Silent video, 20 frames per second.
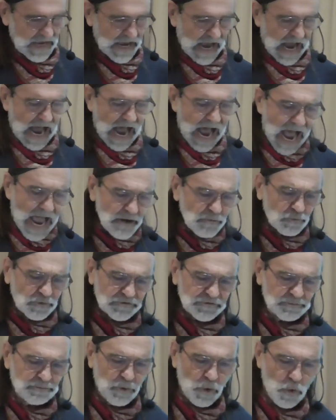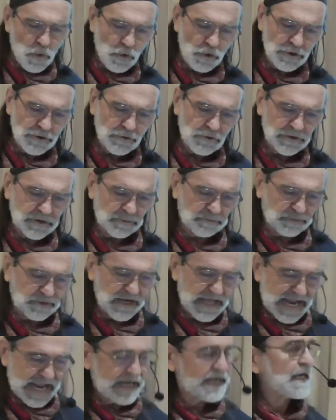I was born on a
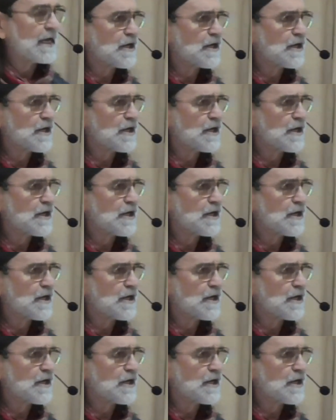planet